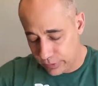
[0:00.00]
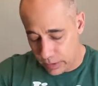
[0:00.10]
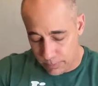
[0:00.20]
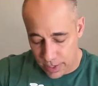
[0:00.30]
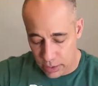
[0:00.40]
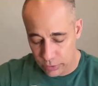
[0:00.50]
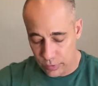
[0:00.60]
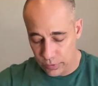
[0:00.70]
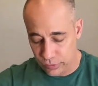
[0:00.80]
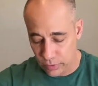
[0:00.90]
compared to
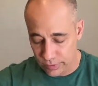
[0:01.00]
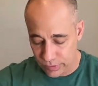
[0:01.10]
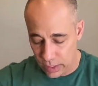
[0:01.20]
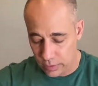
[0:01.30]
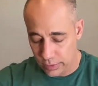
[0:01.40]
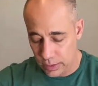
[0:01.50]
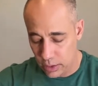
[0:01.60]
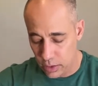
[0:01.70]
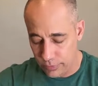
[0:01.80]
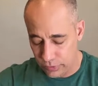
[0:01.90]
the surface area
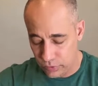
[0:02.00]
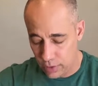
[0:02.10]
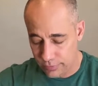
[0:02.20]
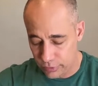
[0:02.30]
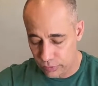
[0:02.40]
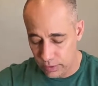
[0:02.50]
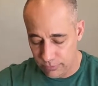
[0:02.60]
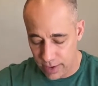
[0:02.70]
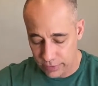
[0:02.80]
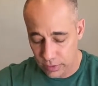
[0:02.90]
of the soft tissue
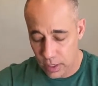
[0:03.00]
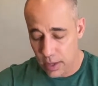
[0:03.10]
defect.